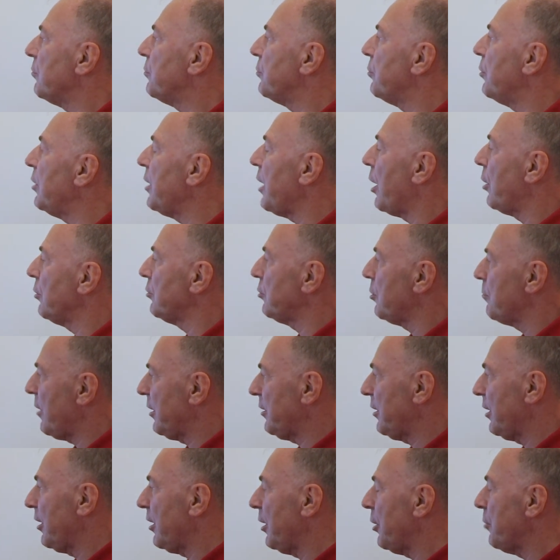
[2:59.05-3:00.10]
fully
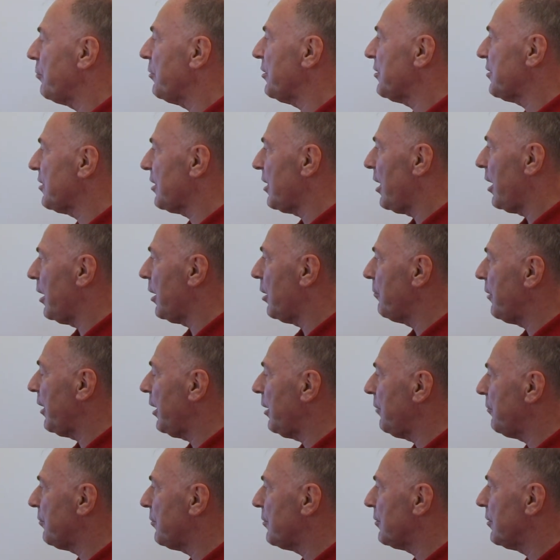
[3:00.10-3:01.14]
automatically with scalar
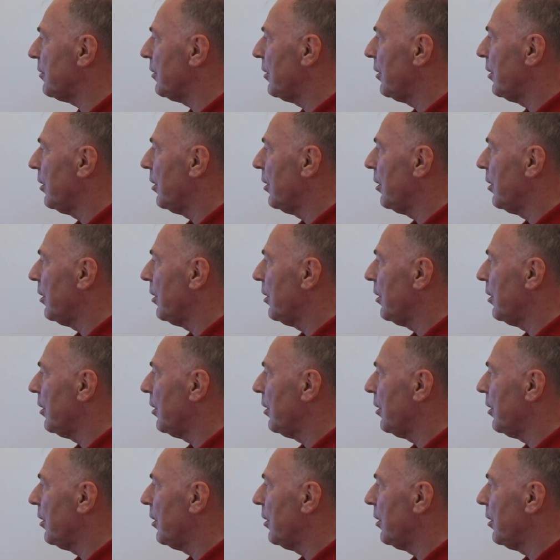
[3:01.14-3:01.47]
waves,